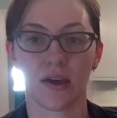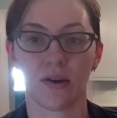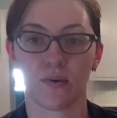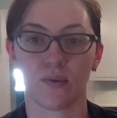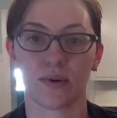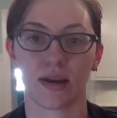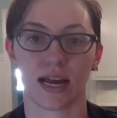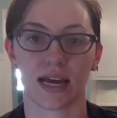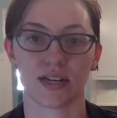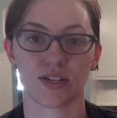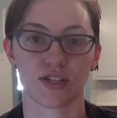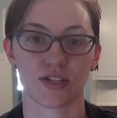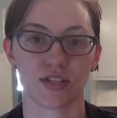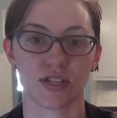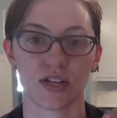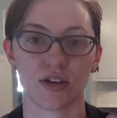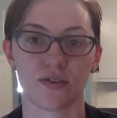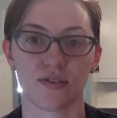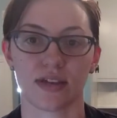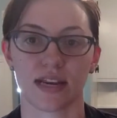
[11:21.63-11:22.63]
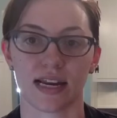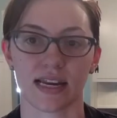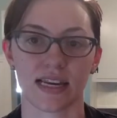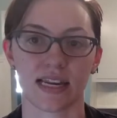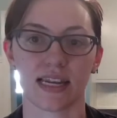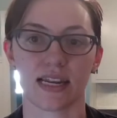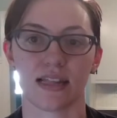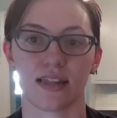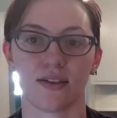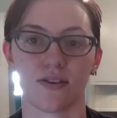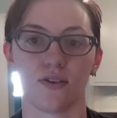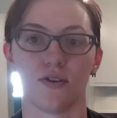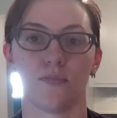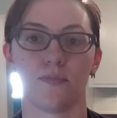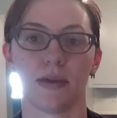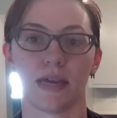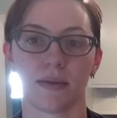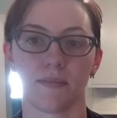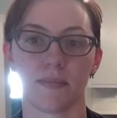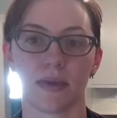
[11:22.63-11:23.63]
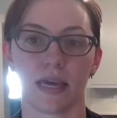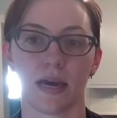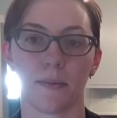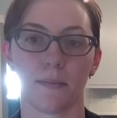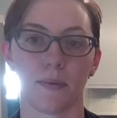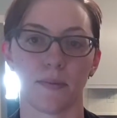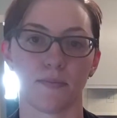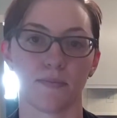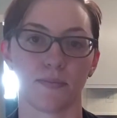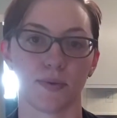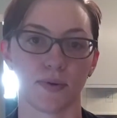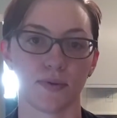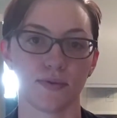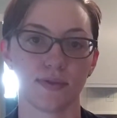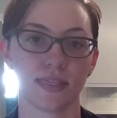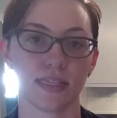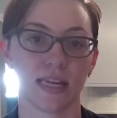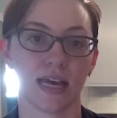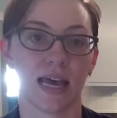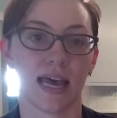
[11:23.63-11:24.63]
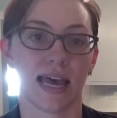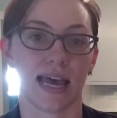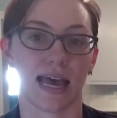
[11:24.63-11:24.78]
when I just know that I need a little pick-me-up and boost.